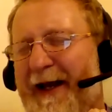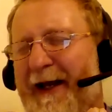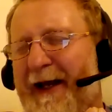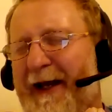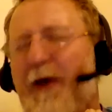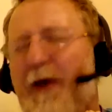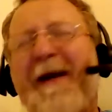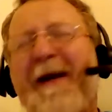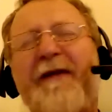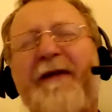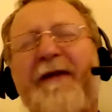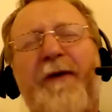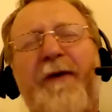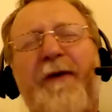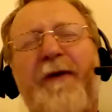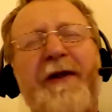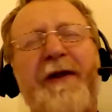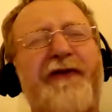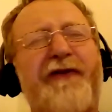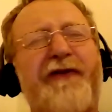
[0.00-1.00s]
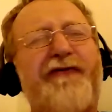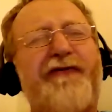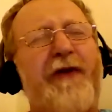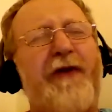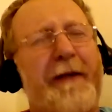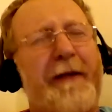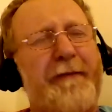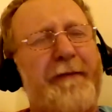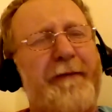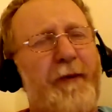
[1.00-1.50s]
you might fall in a
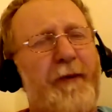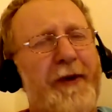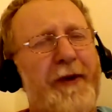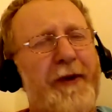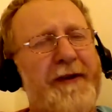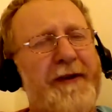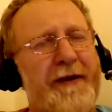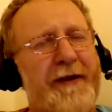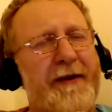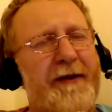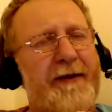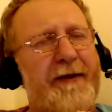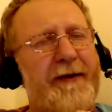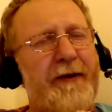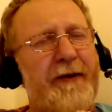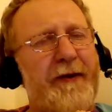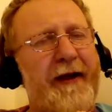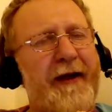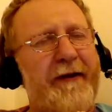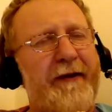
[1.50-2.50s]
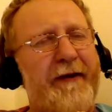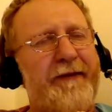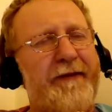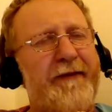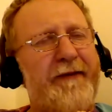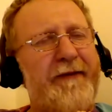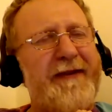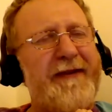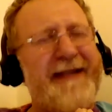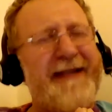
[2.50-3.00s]
trap wanting to
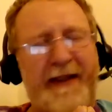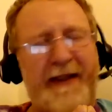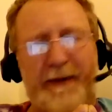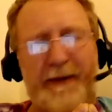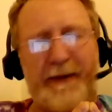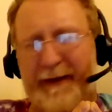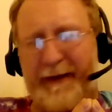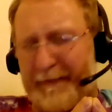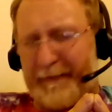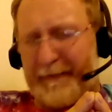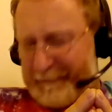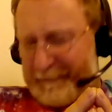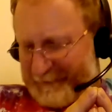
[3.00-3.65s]
have sex with them.